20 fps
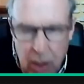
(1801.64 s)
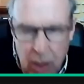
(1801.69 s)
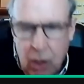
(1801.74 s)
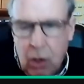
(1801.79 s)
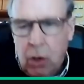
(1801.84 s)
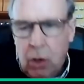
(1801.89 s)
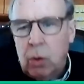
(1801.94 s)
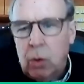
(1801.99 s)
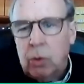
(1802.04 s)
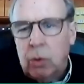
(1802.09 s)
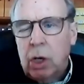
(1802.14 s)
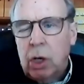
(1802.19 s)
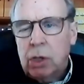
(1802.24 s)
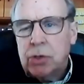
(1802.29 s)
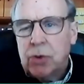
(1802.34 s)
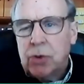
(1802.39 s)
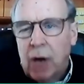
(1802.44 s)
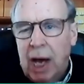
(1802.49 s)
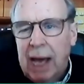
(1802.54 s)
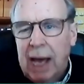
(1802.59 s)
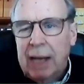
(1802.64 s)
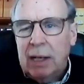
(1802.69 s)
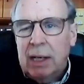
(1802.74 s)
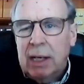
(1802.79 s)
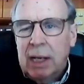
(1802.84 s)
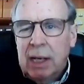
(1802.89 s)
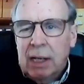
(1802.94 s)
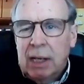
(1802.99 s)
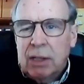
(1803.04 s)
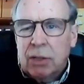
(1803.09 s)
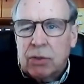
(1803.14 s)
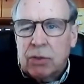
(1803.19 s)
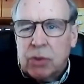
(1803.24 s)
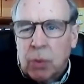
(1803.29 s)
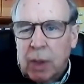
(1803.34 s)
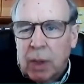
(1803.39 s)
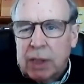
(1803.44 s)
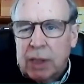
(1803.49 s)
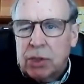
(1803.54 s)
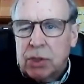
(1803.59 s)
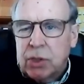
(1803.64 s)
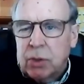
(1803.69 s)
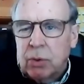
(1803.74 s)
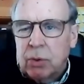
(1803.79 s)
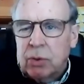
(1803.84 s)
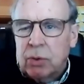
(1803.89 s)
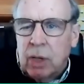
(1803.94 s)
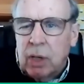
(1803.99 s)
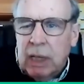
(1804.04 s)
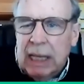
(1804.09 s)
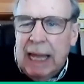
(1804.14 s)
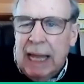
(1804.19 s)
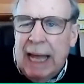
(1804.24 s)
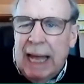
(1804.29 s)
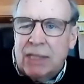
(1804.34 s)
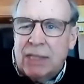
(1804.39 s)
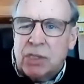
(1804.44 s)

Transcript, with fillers: who tried to switch to land